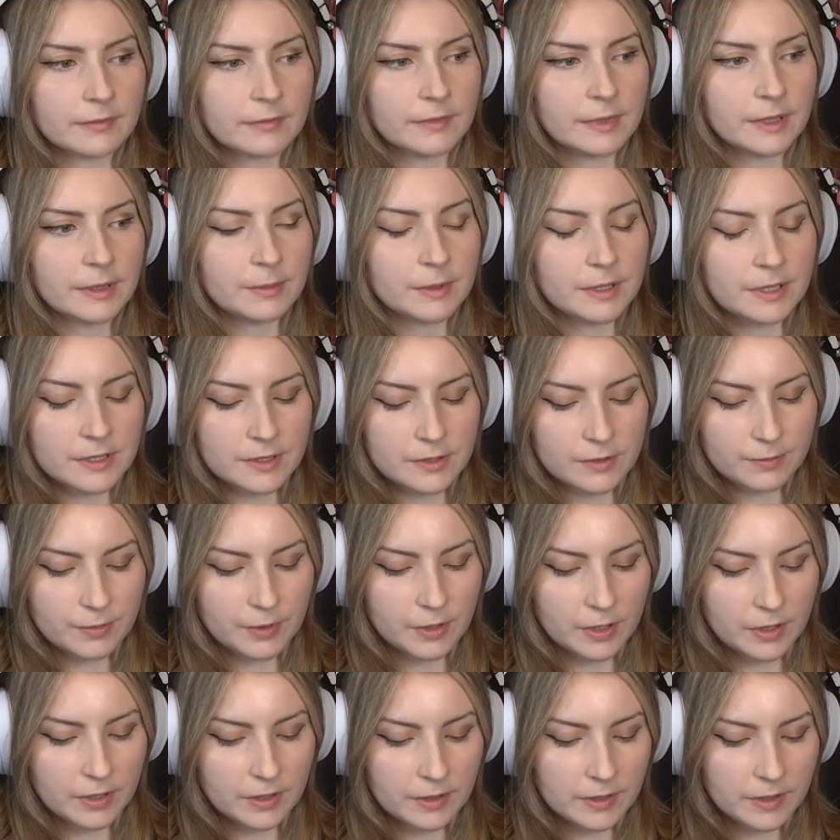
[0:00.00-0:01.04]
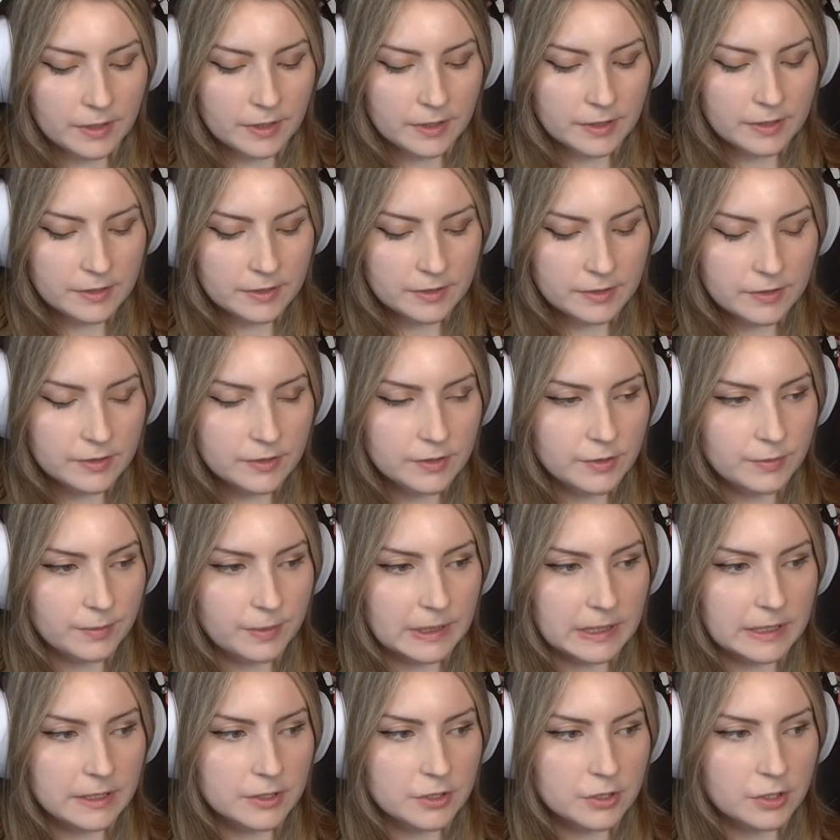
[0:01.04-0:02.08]
I'm in a super
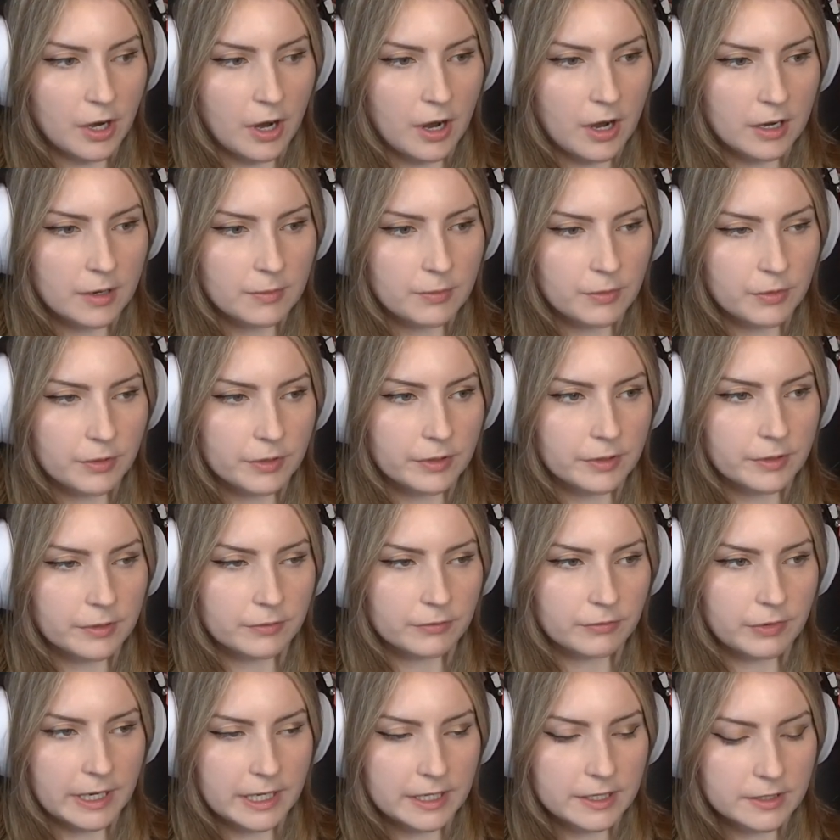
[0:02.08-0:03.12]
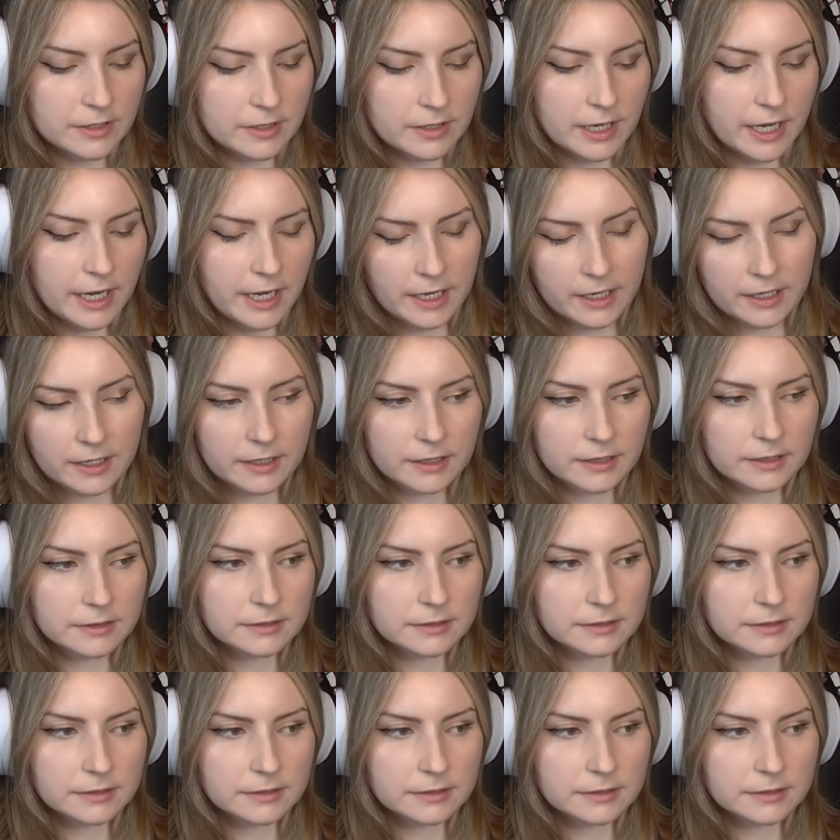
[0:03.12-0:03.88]
stupid chalkboard eraser hair.